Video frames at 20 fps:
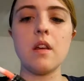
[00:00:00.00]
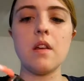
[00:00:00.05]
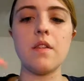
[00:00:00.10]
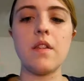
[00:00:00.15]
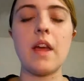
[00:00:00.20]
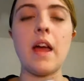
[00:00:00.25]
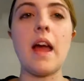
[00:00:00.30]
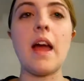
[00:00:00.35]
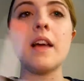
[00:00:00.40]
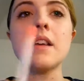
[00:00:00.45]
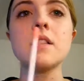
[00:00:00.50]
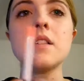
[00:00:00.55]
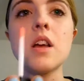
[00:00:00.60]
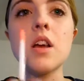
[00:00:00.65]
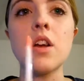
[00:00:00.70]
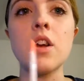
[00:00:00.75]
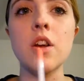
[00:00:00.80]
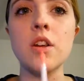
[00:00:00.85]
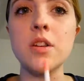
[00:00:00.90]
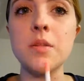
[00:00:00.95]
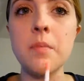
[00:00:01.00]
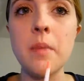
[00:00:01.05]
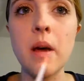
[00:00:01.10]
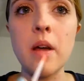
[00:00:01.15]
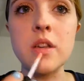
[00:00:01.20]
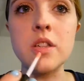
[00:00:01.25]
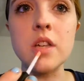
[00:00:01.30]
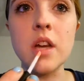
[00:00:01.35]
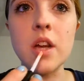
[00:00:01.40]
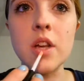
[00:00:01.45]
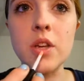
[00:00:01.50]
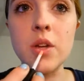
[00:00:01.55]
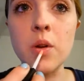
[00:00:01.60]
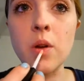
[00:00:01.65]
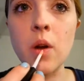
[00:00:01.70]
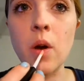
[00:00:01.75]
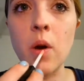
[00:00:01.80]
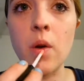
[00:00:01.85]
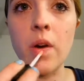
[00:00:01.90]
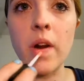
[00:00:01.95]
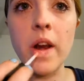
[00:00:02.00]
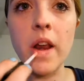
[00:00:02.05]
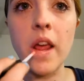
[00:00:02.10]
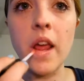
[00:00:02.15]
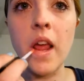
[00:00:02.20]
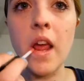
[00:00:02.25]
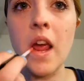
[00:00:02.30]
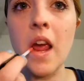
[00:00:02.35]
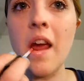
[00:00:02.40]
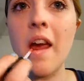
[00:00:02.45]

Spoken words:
that has a good amount of shine to it already,